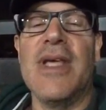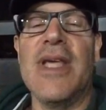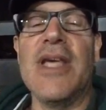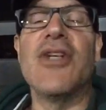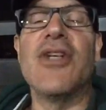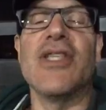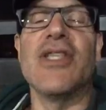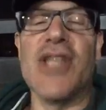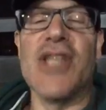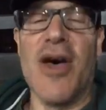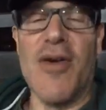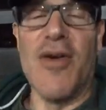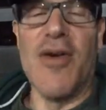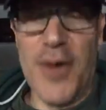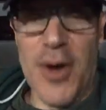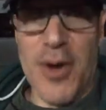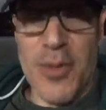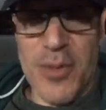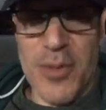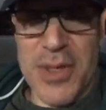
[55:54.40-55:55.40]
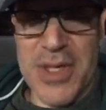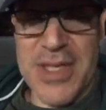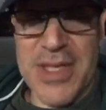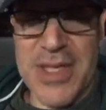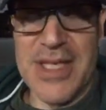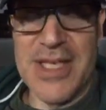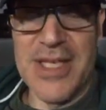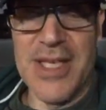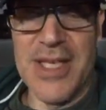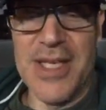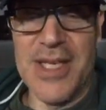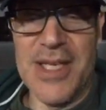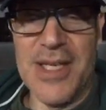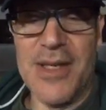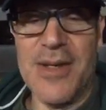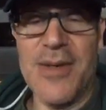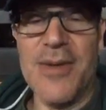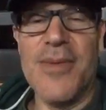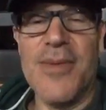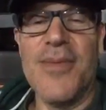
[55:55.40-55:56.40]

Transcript: You could sell phone books, indeed.